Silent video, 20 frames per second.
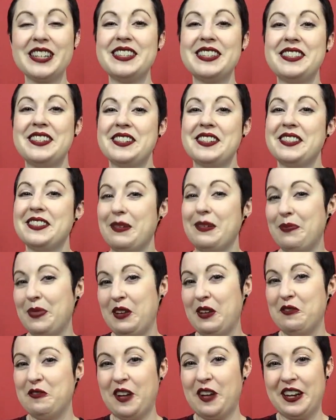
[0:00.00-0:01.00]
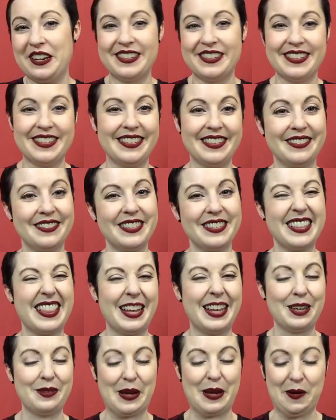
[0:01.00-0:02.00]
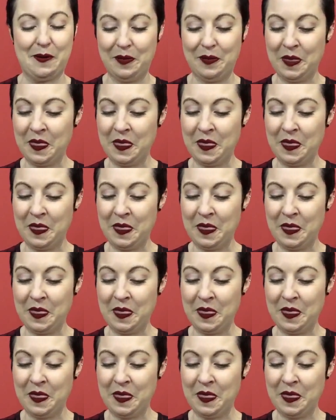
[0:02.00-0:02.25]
It's just something fun to think about.